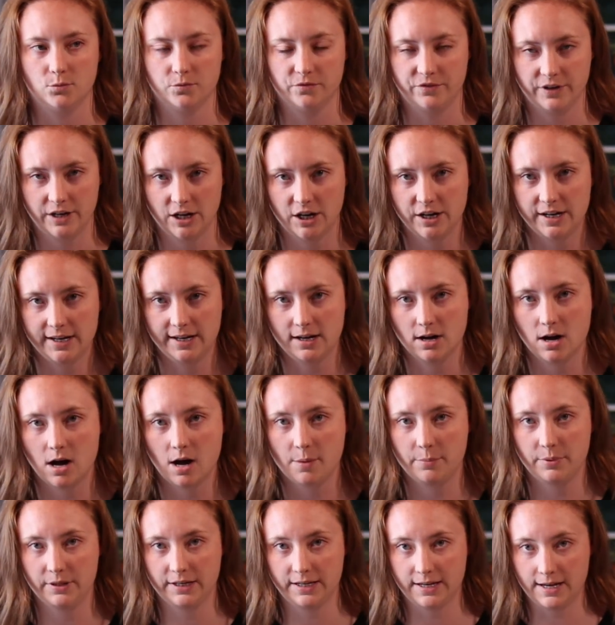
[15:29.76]
very
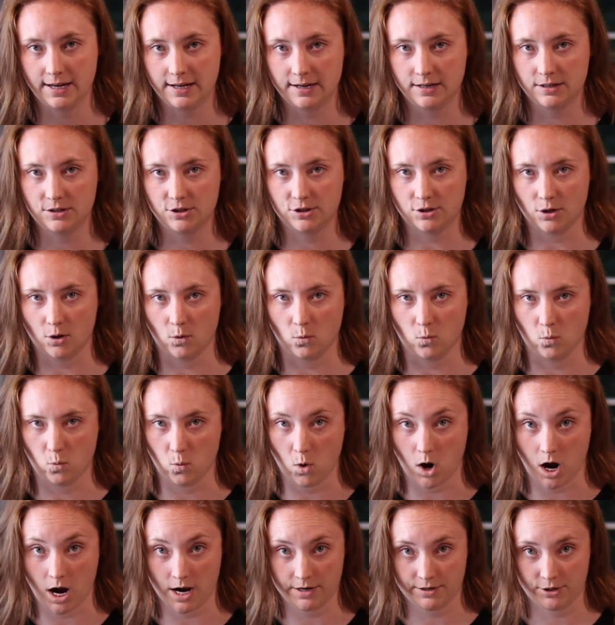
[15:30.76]
complicated, so
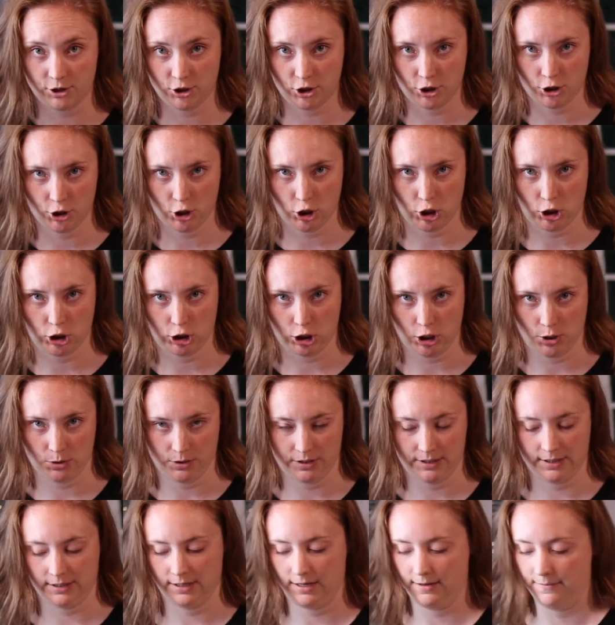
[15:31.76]
watch
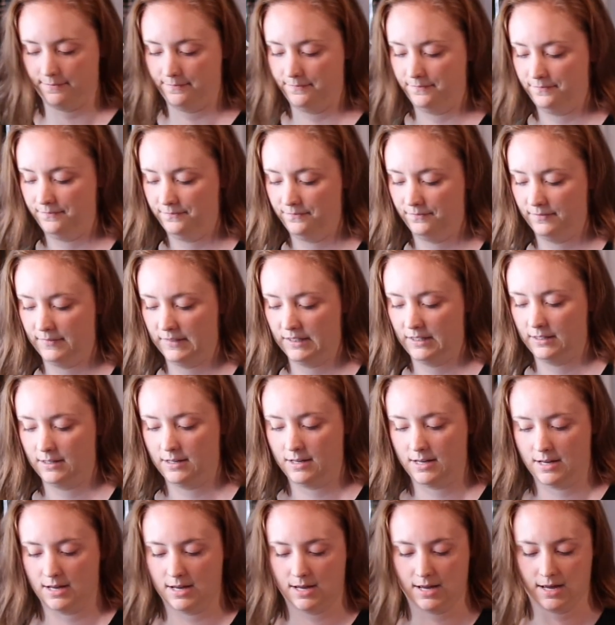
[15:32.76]
closely.
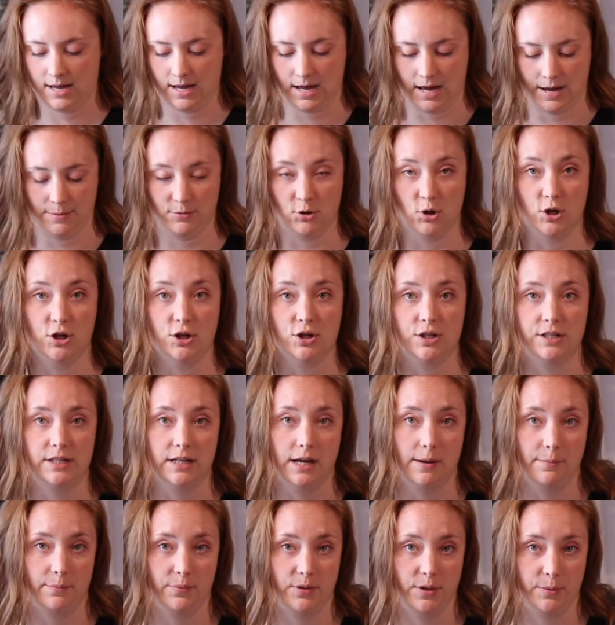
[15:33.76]
I'm going to
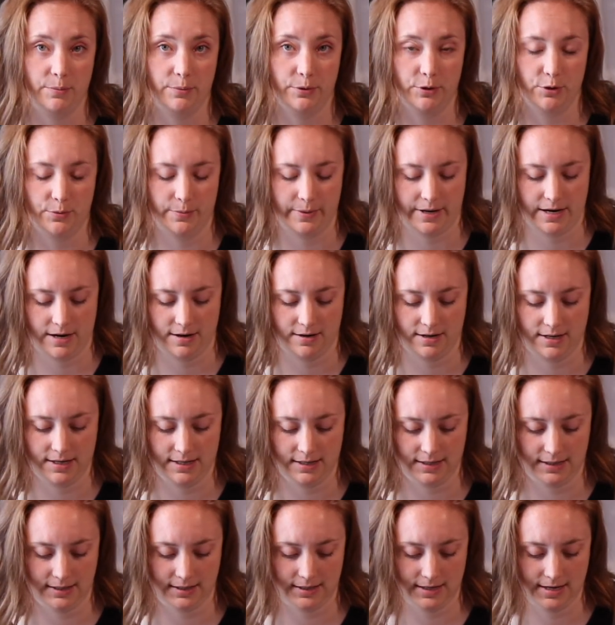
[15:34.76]
dump the
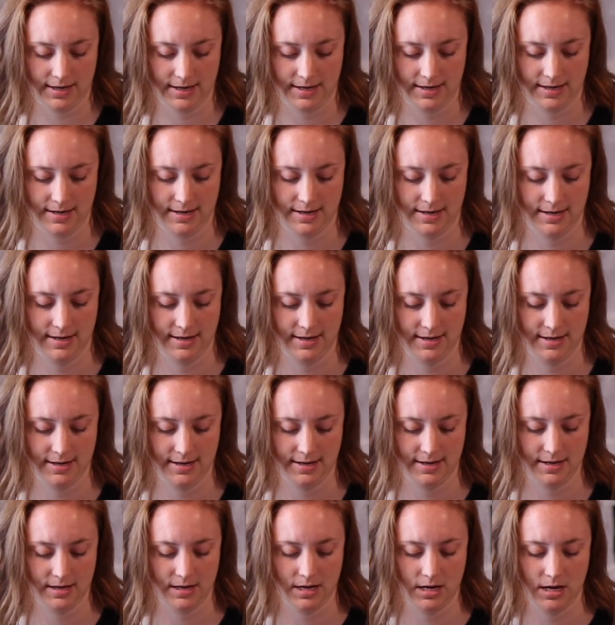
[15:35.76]
blueberries
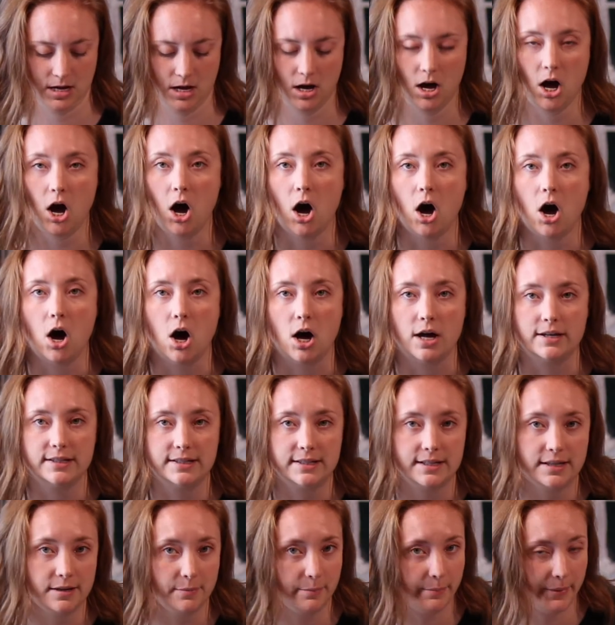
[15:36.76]

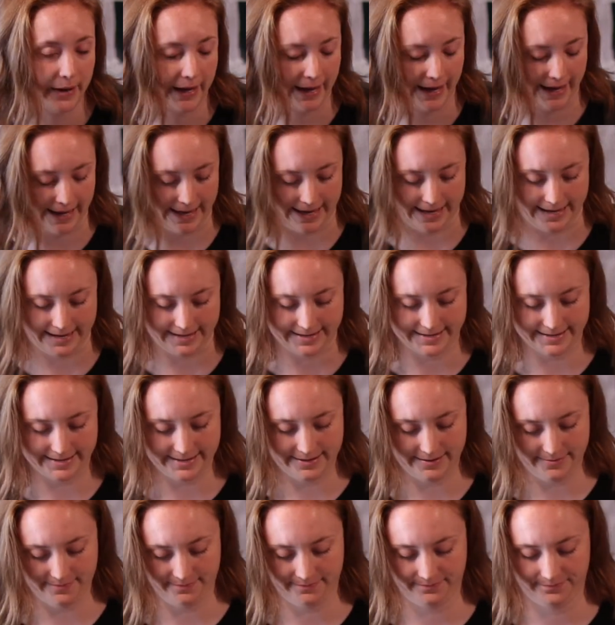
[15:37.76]
onto the
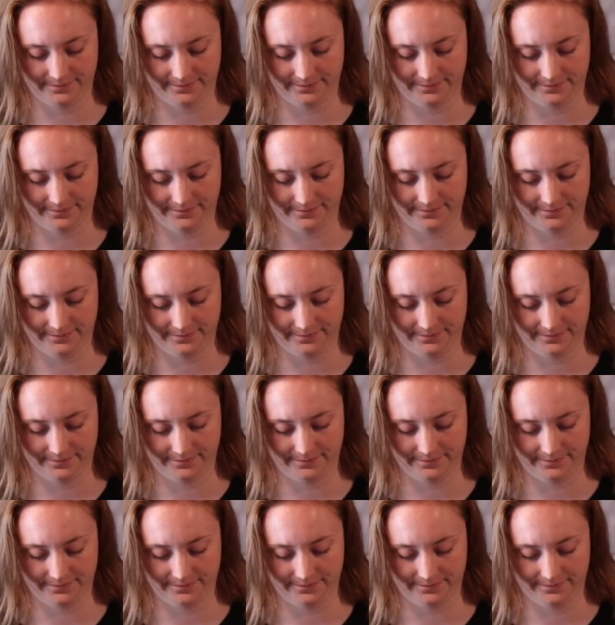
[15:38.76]
pan.